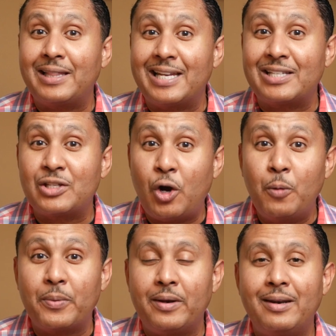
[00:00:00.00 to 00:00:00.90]
that it's
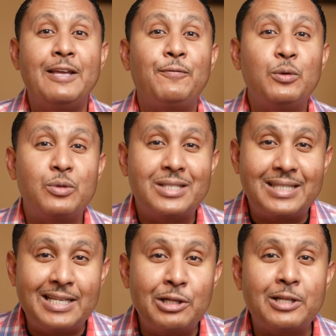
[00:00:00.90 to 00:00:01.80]
open, if you
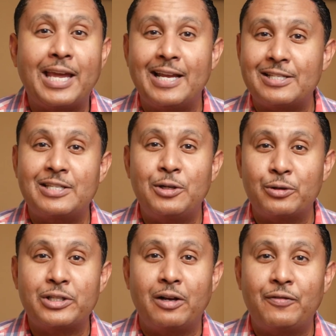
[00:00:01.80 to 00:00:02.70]
still can't see
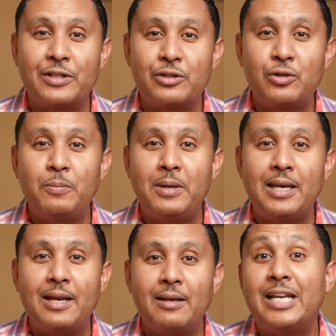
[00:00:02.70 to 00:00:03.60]
yourself in the Zoom
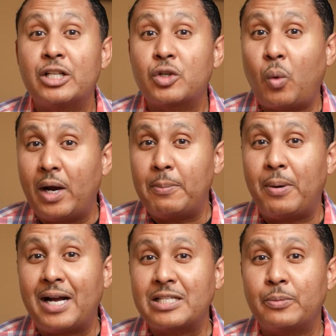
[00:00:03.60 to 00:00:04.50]
meeting, it's quite
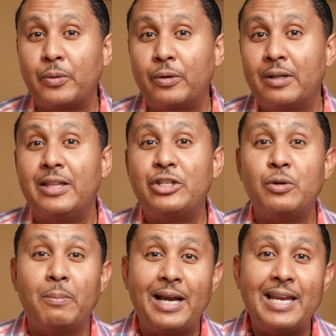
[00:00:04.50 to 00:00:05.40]
possible that you
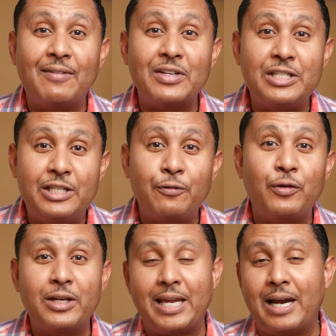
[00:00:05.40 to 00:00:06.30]
might have a
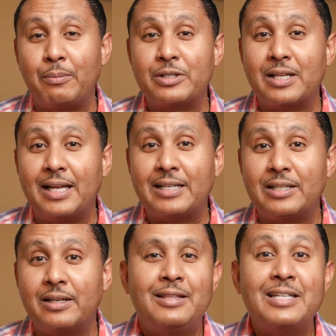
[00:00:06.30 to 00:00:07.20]
different camera
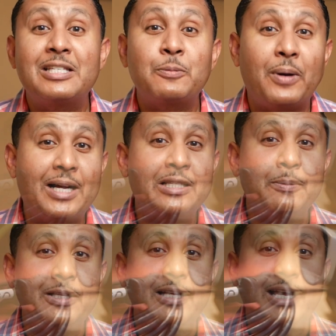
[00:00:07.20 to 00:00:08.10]
selected. This is possibly the